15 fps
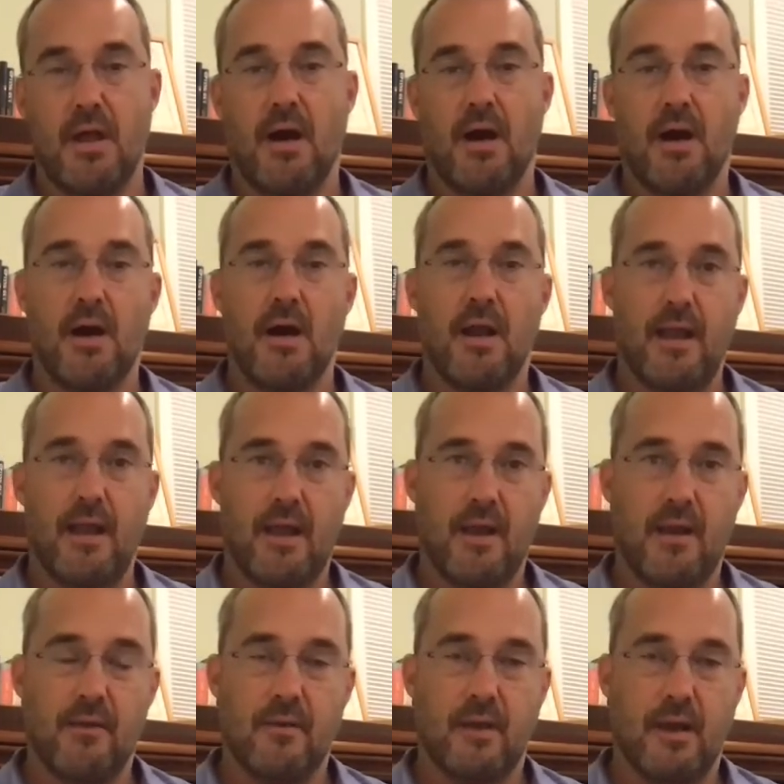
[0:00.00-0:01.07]

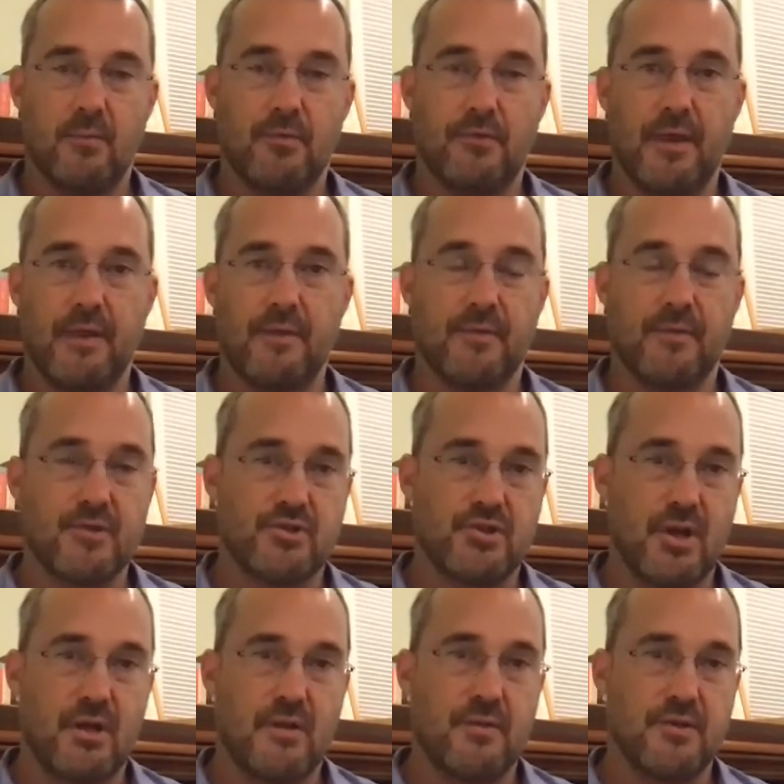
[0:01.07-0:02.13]
And I would say that
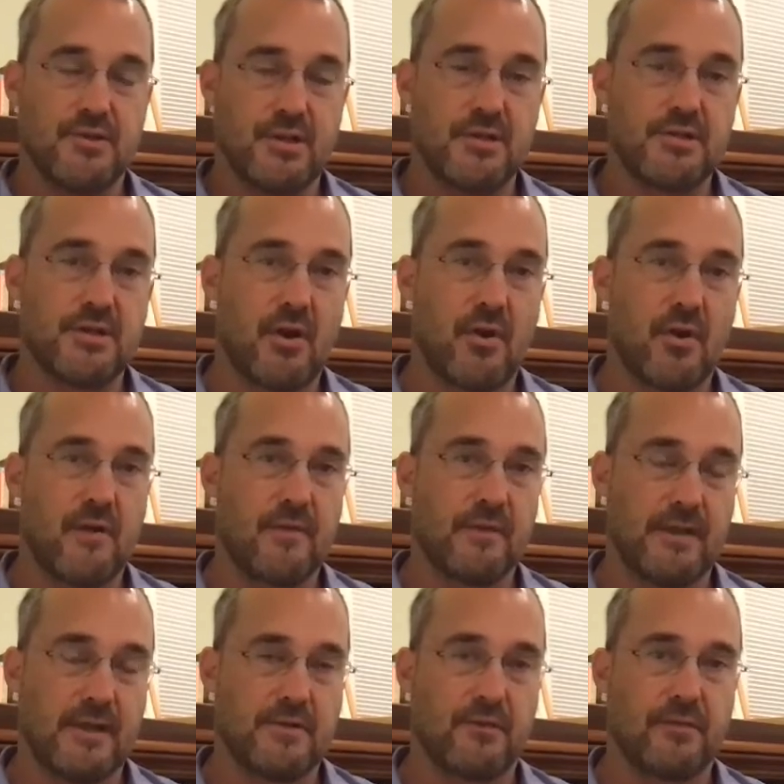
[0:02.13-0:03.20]
the judiciary and the
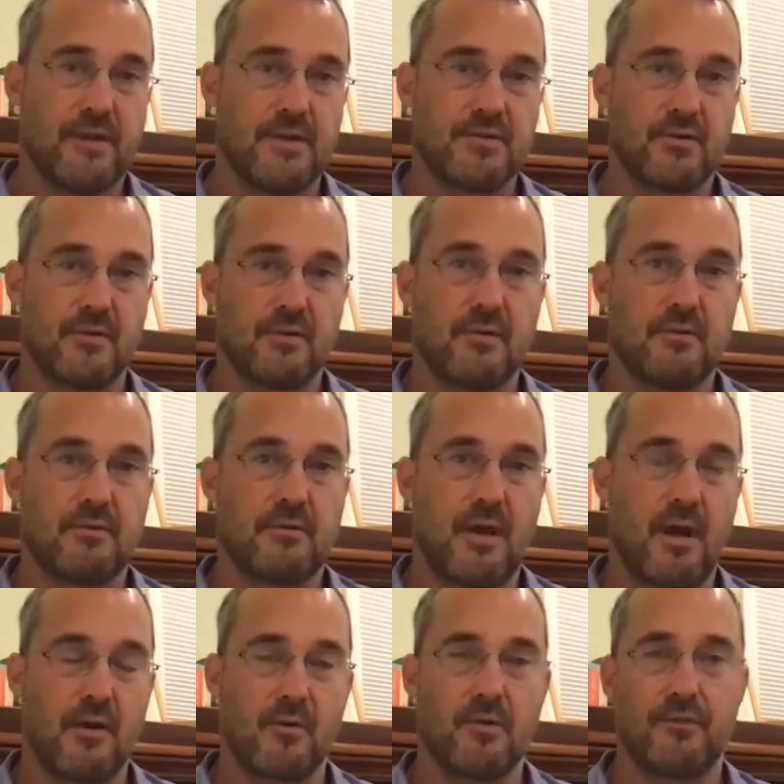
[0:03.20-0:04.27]
legislature,
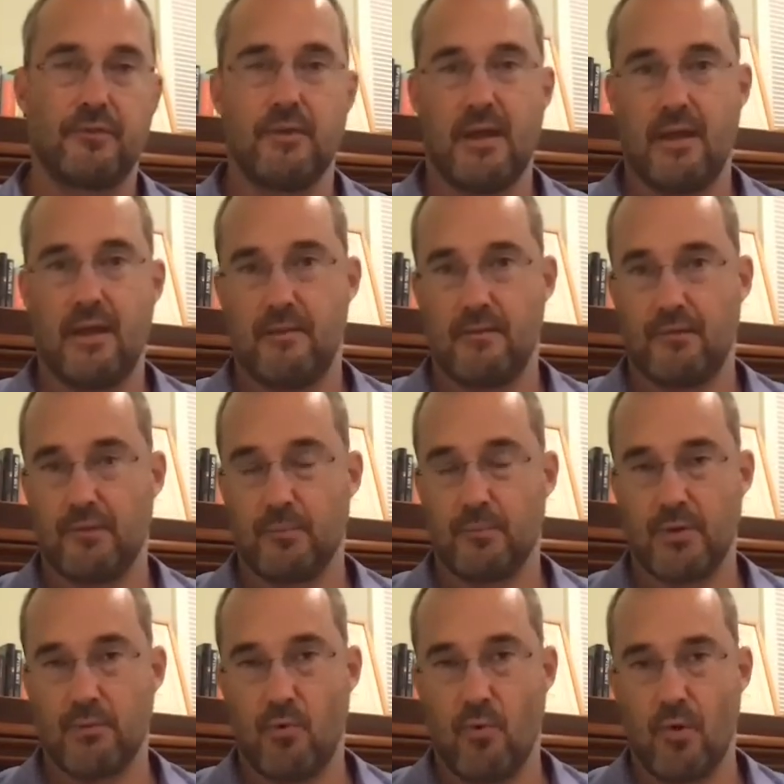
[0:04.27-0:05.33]
Congress and the
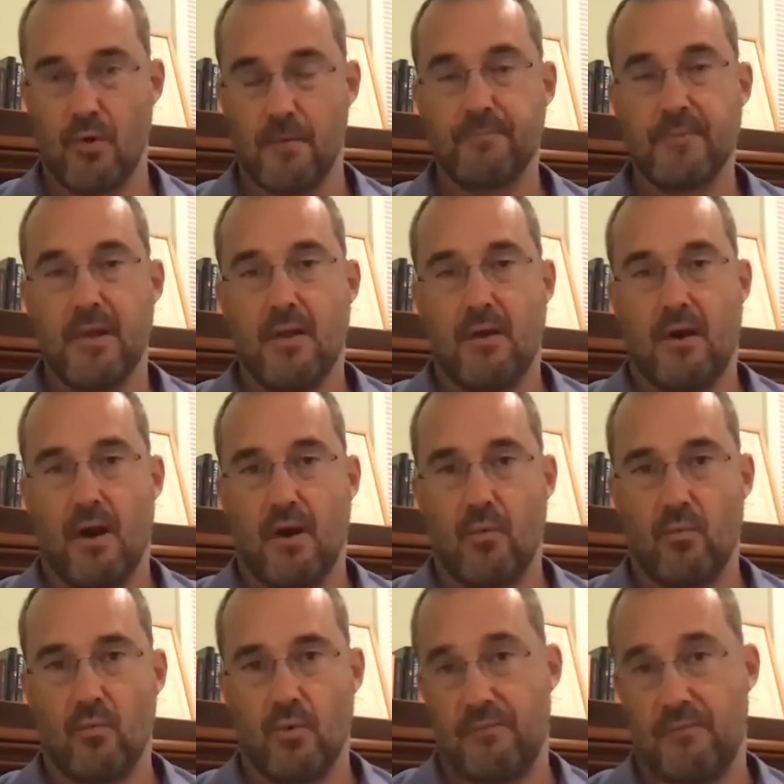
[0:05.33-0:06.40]
Supreme Court,
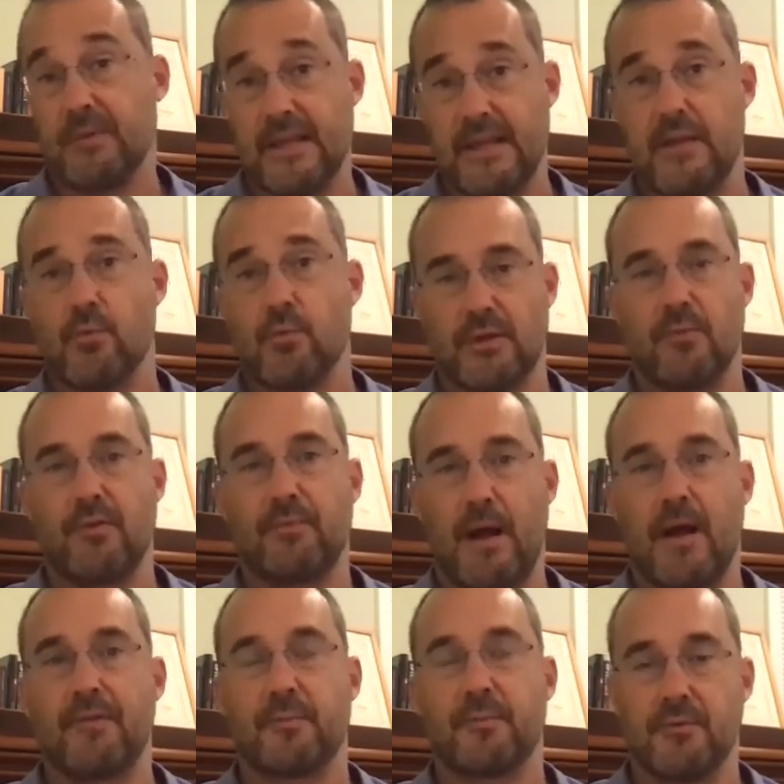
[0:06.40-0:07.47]
are roughly equally
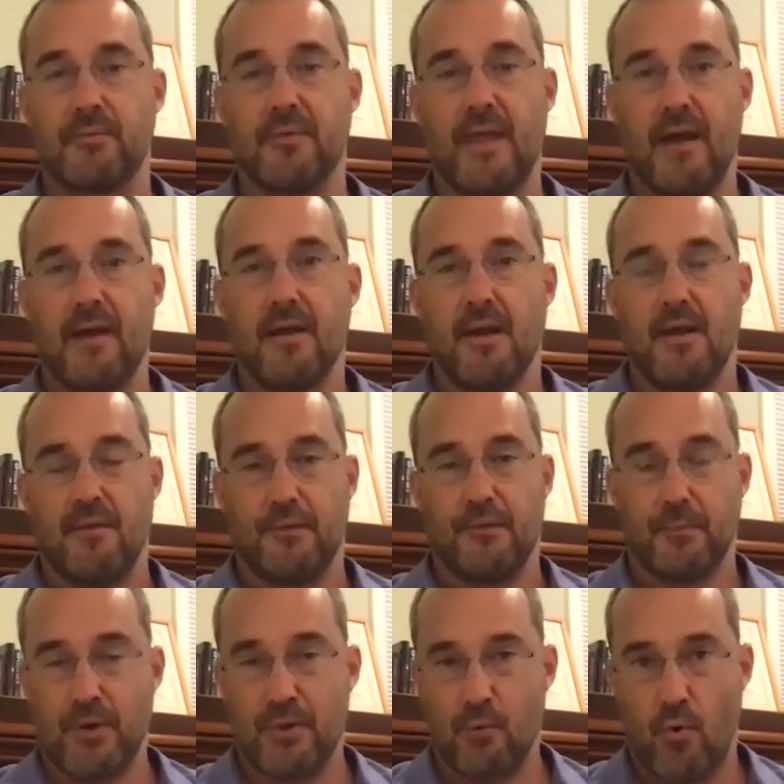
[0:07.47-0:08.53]
responsible for that. The
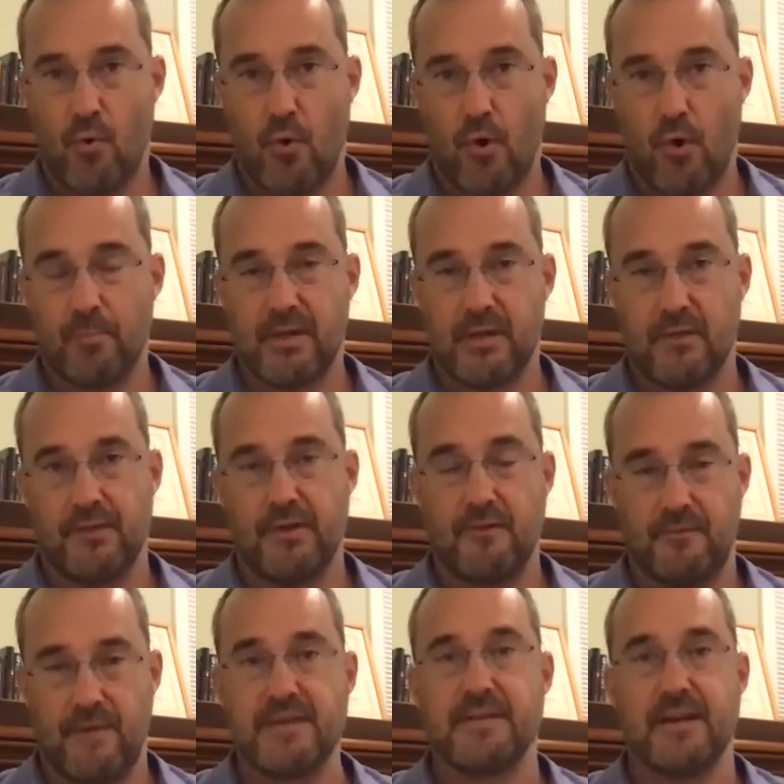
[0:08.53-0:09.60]
Supreme Court, because it
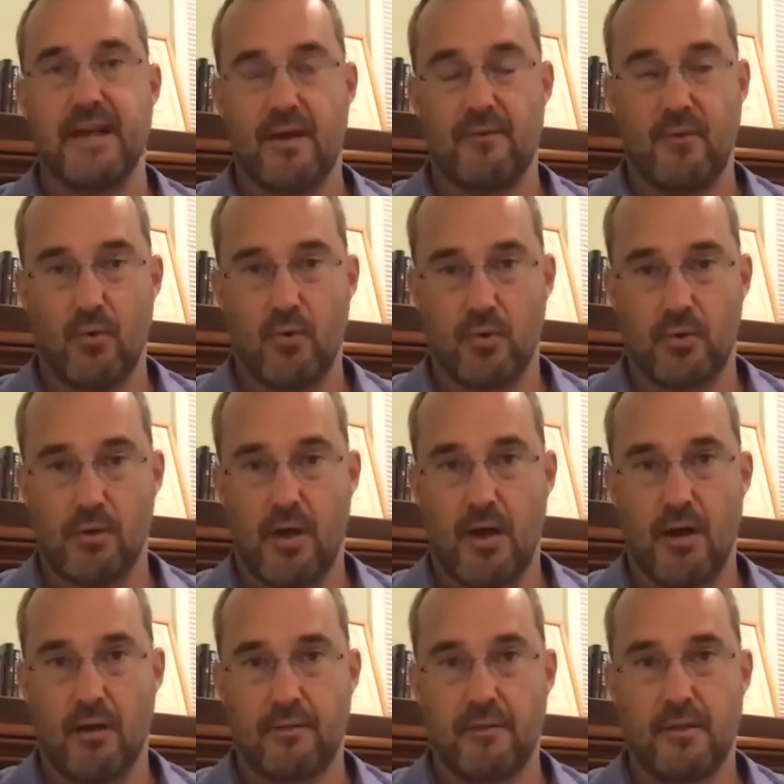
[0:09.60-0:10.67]
invented out of whole
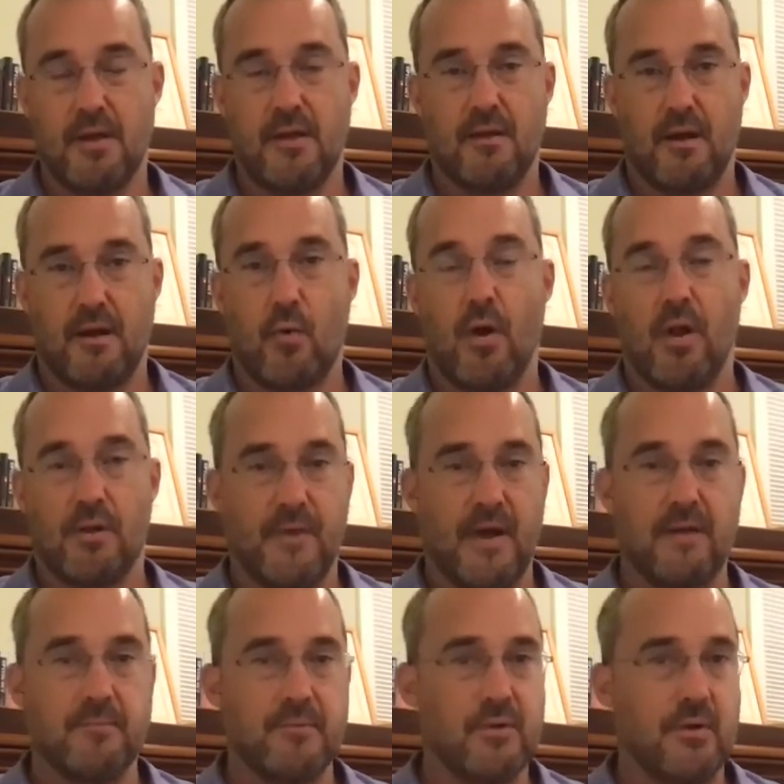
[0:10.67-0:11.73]
cloth a
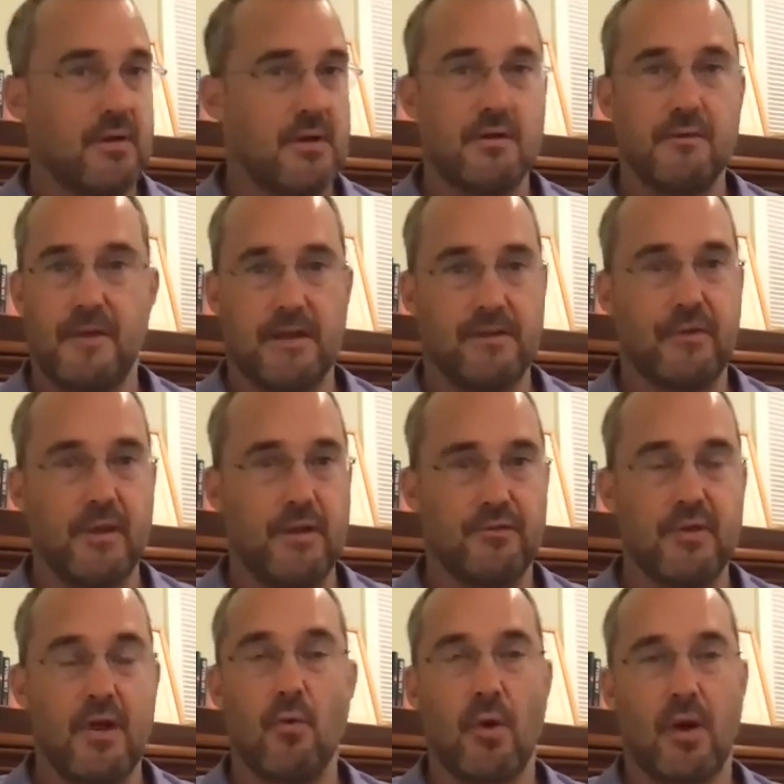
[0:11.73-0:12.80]
qualified immunity defense that is
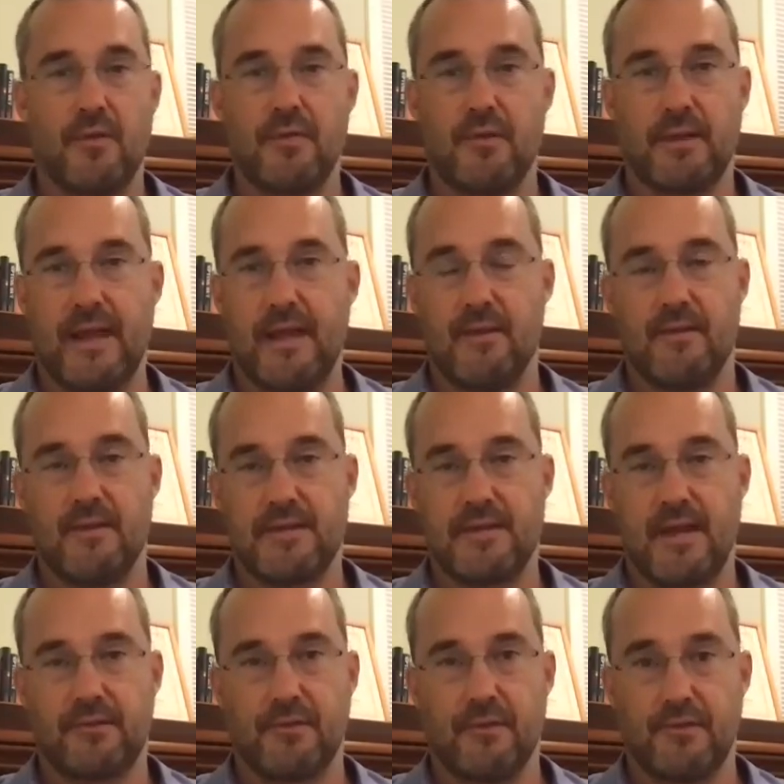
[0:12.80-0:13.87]
nowhere in the
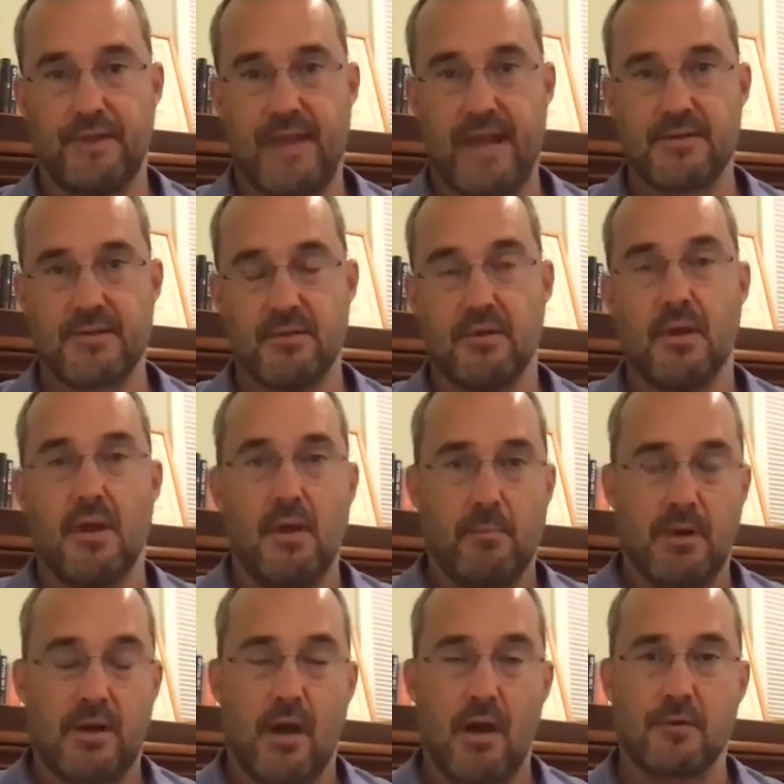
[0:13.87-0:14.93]
text of the statute,
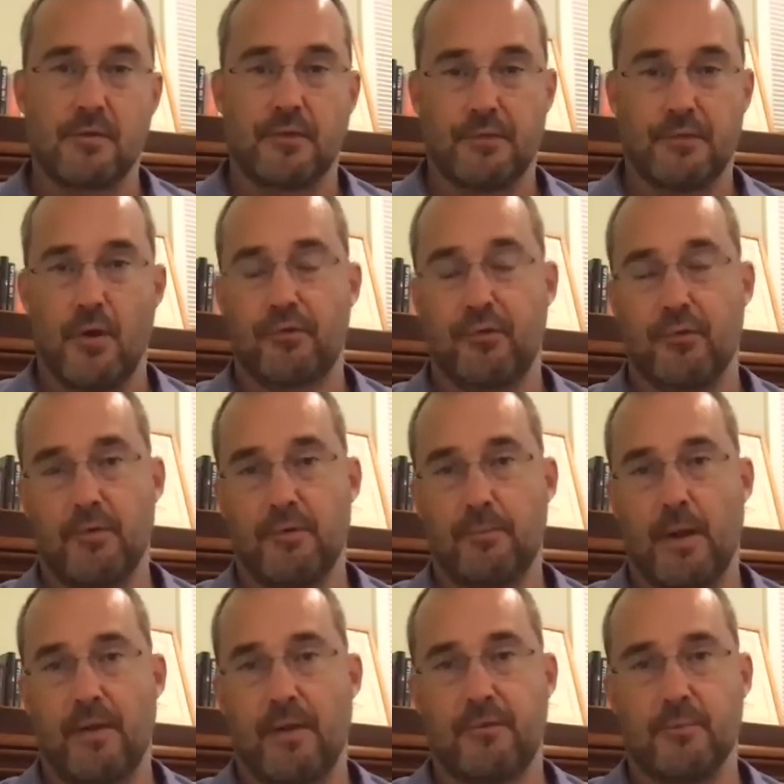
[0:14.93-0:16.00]
but Congress is also
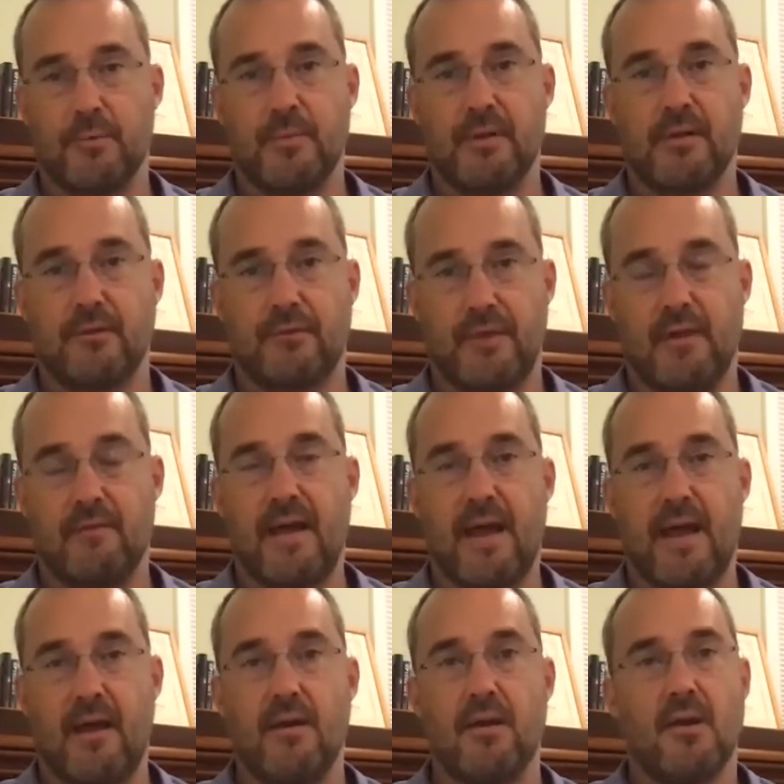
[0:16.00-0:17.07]
responsible because they have
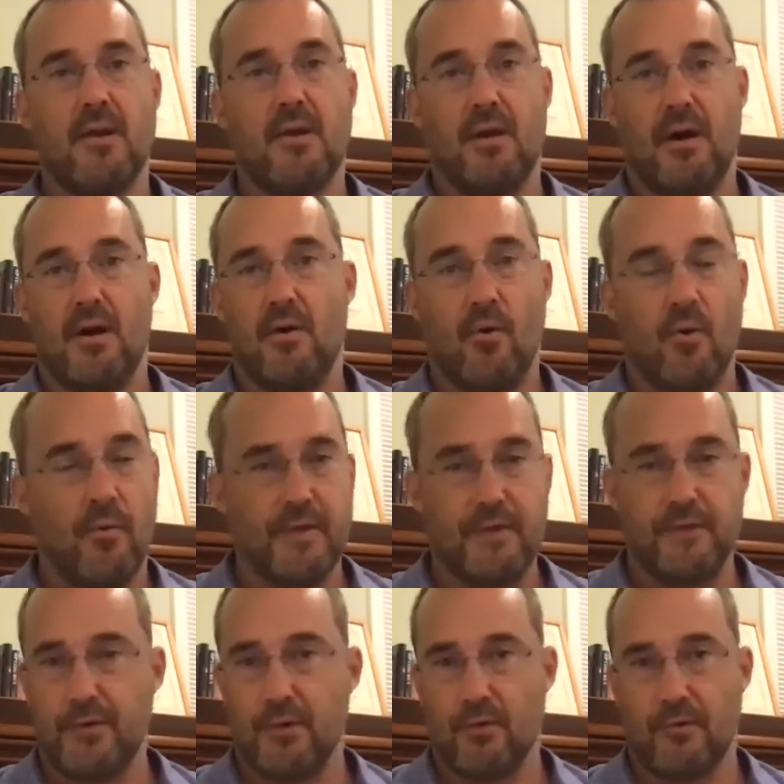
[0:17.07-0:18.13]
had all these years,